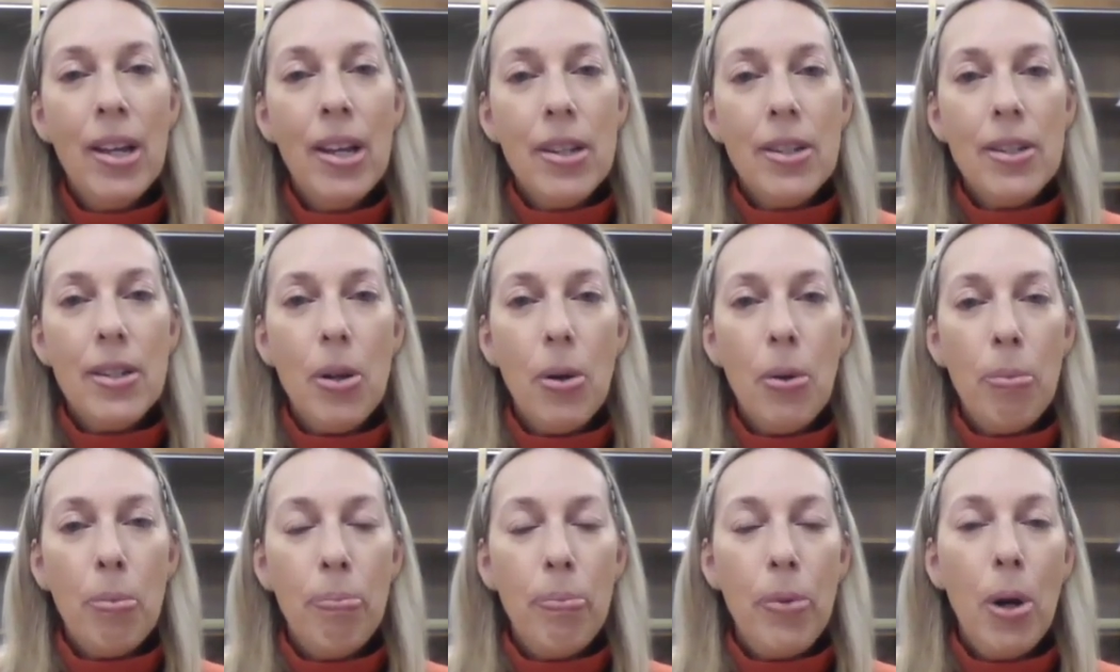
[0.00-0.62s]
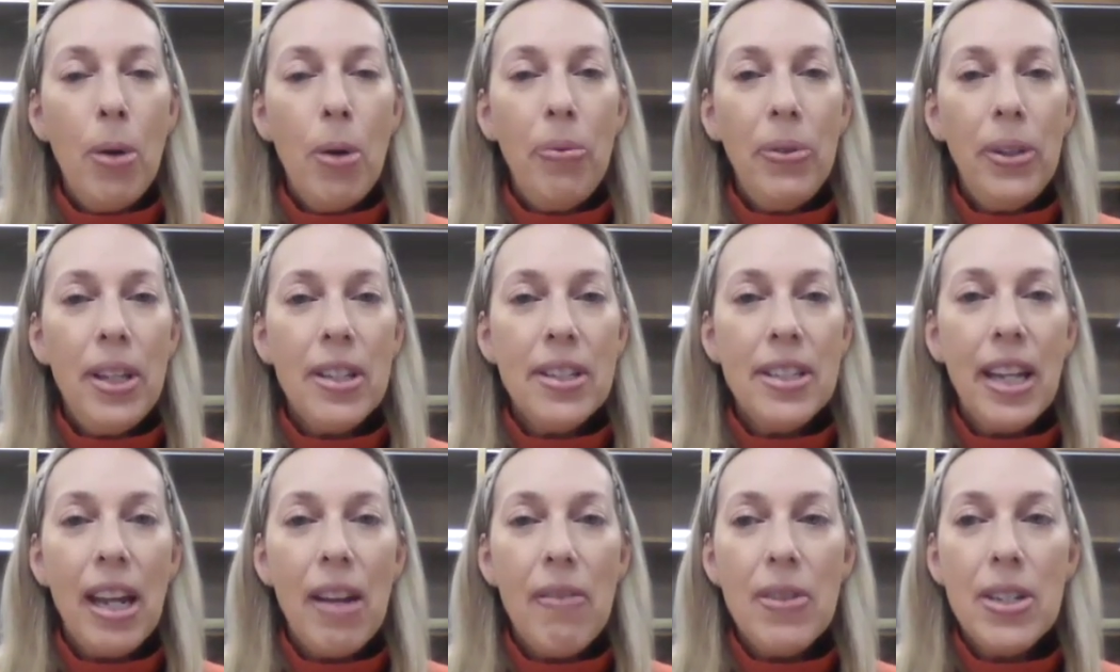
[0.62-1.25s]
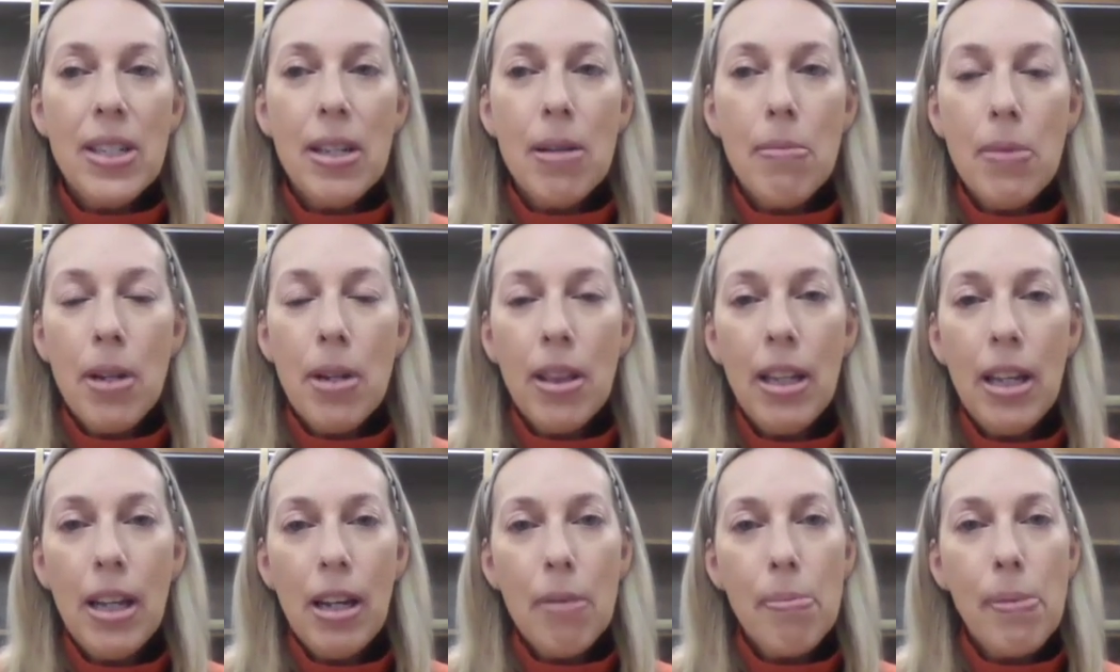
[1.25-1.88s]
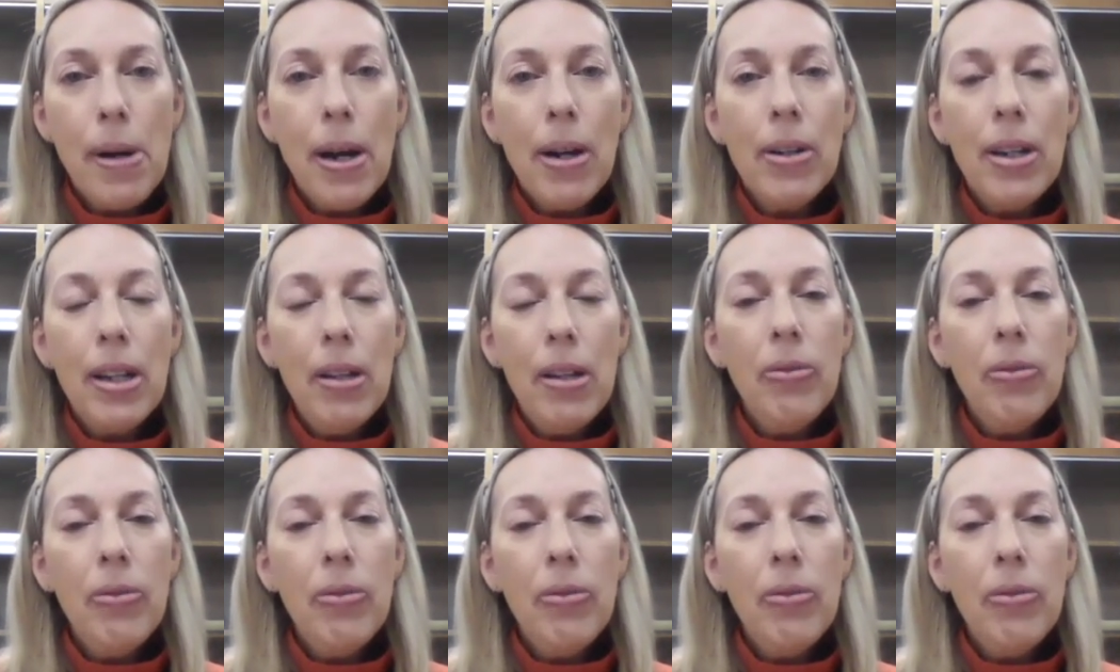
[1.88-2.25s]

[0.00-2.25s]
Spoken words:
So hopefully this gave you something to think about.